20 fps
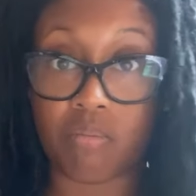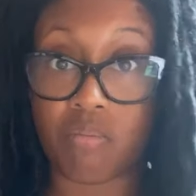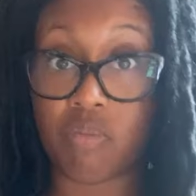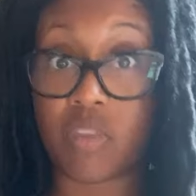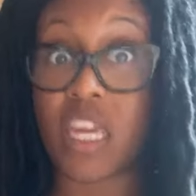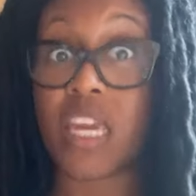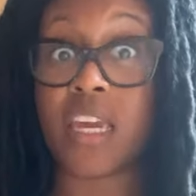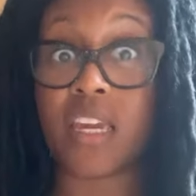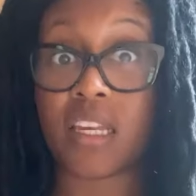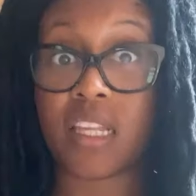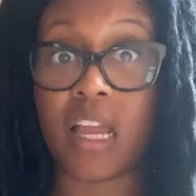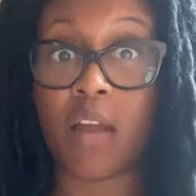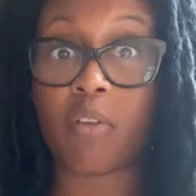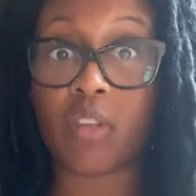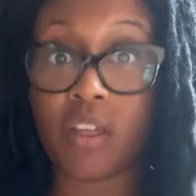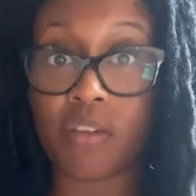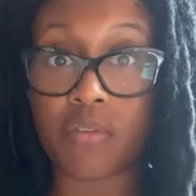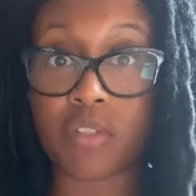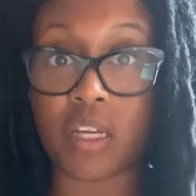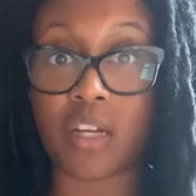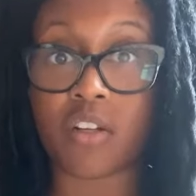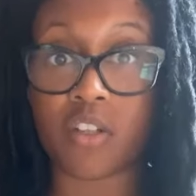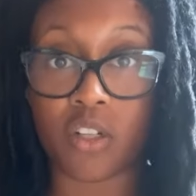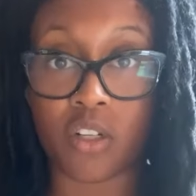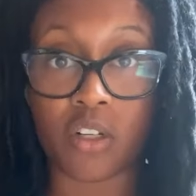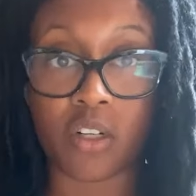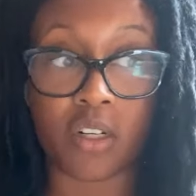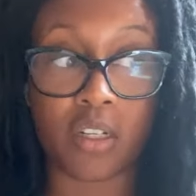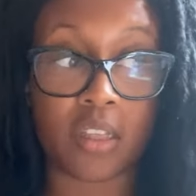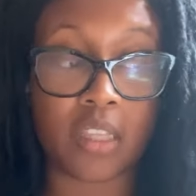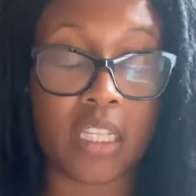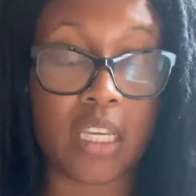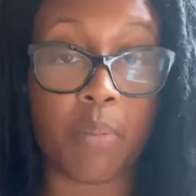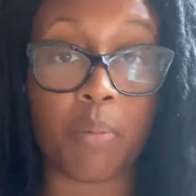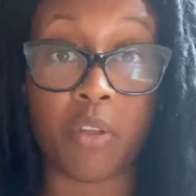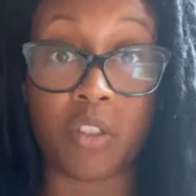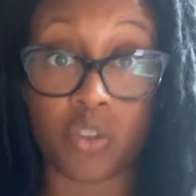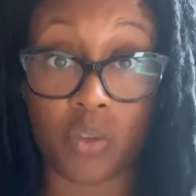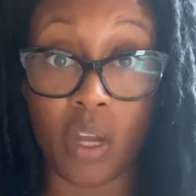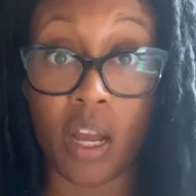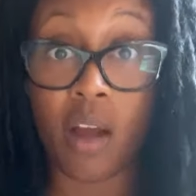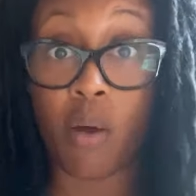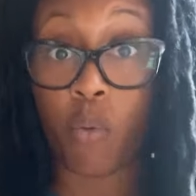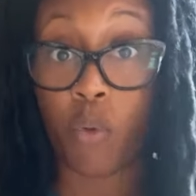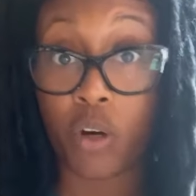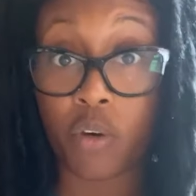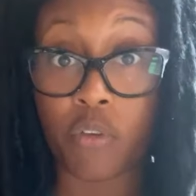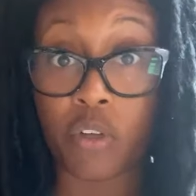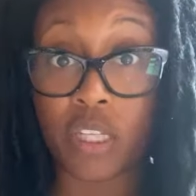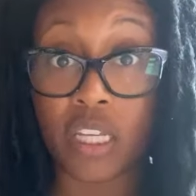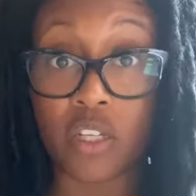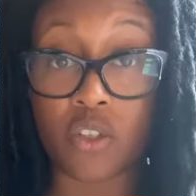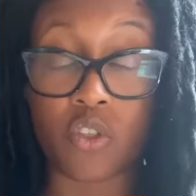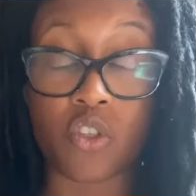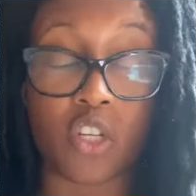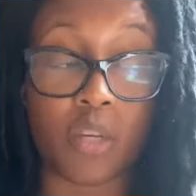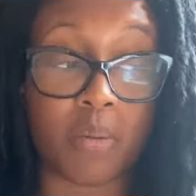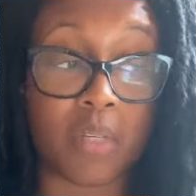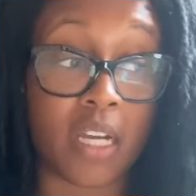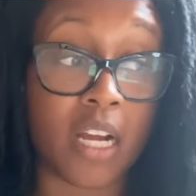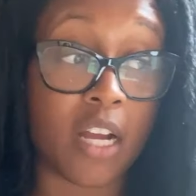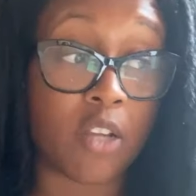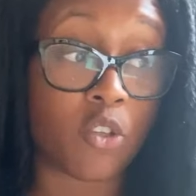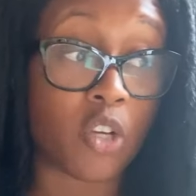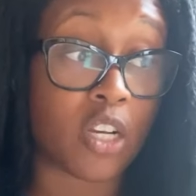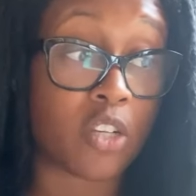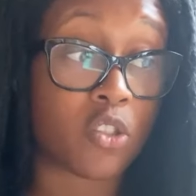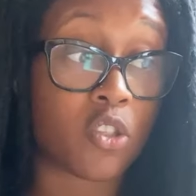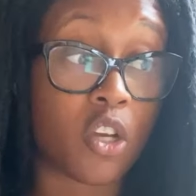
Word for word: thing that lives under Libra, uh, work relationships and contracts.